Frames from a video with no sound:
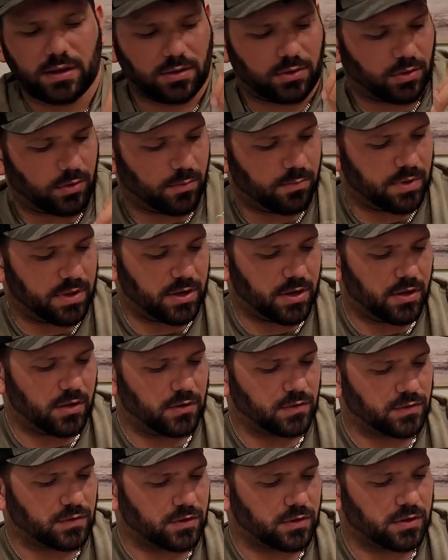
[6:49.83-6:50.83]
little
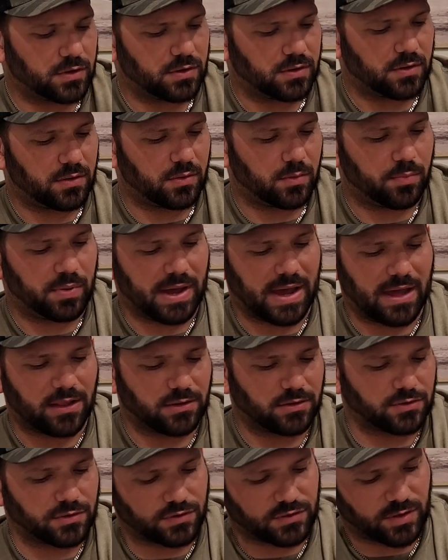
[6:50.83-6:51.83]
minnows or
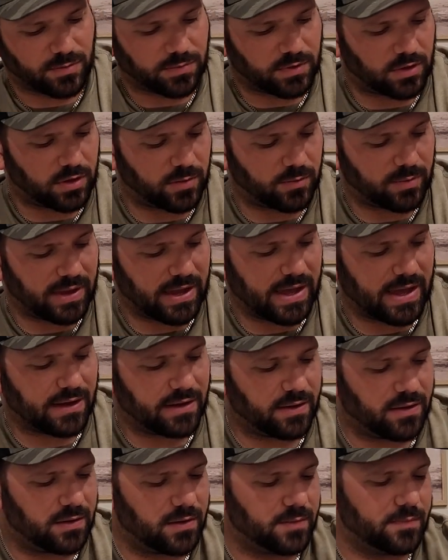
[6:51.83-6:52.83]
paddlers or something on the back,
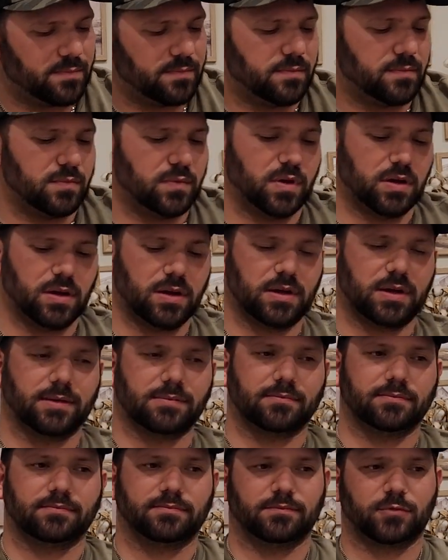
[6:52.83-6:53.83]

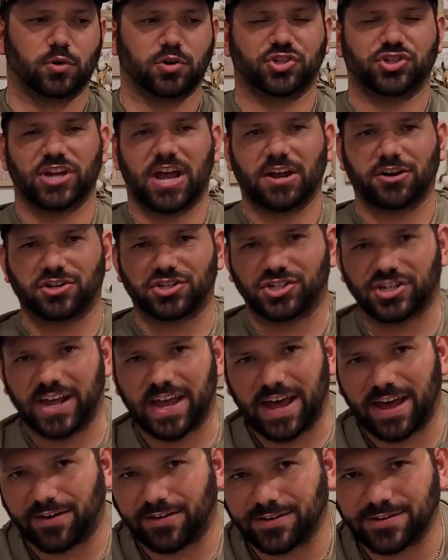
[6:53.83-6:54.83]
or chatter
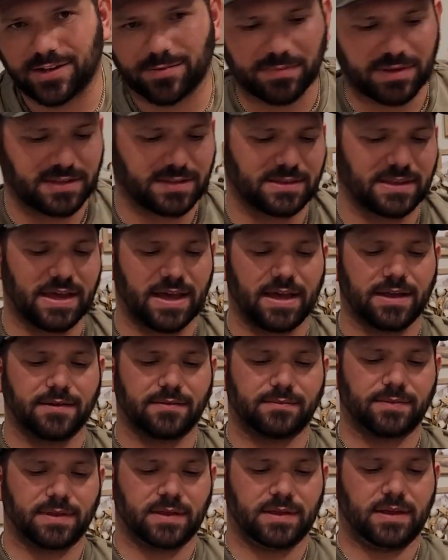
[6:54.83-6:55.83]
shad or something like
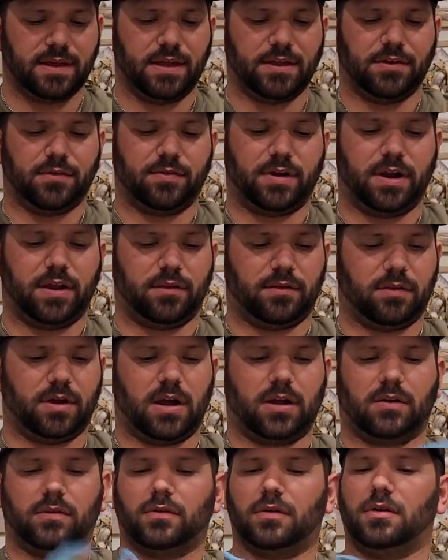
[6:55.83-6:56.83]
that, and you're ready to
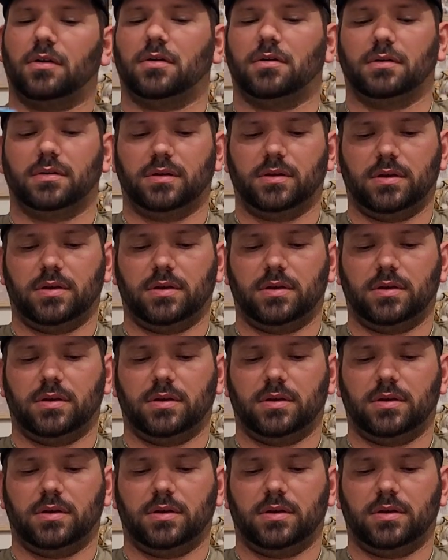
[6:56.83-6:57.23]
rock and roll.